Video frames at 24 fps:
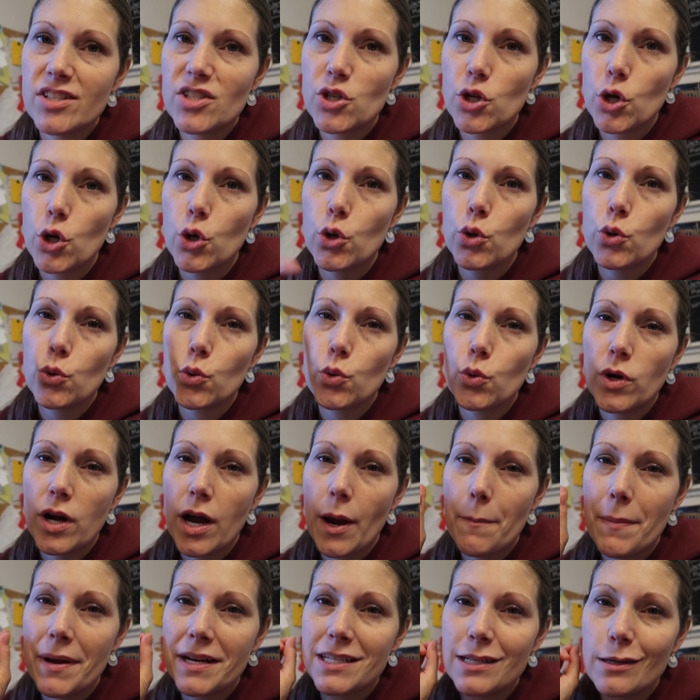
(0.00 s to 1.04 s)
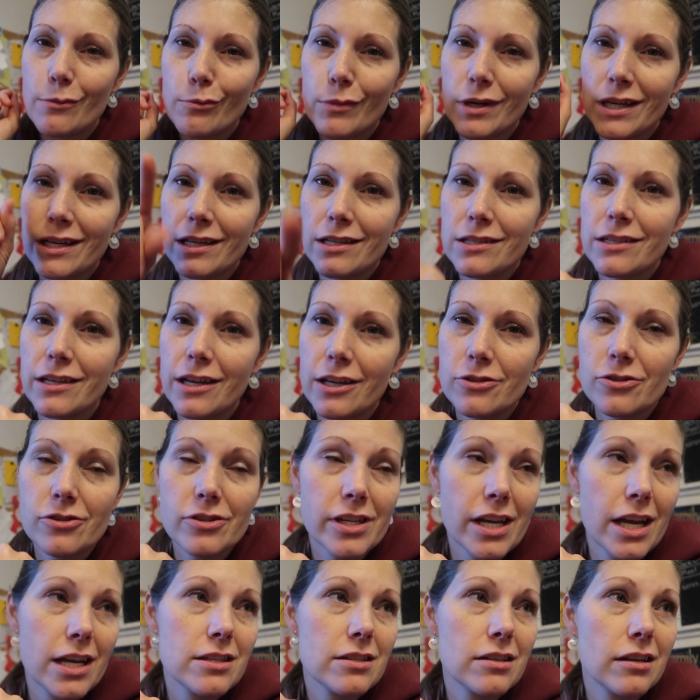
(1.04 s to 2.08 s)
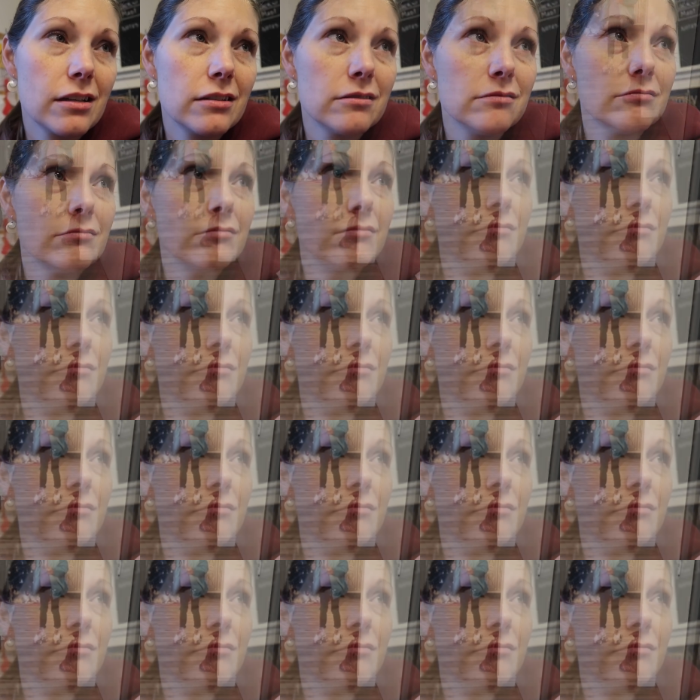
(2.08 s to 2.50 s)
So I bet you money she gets her skates on.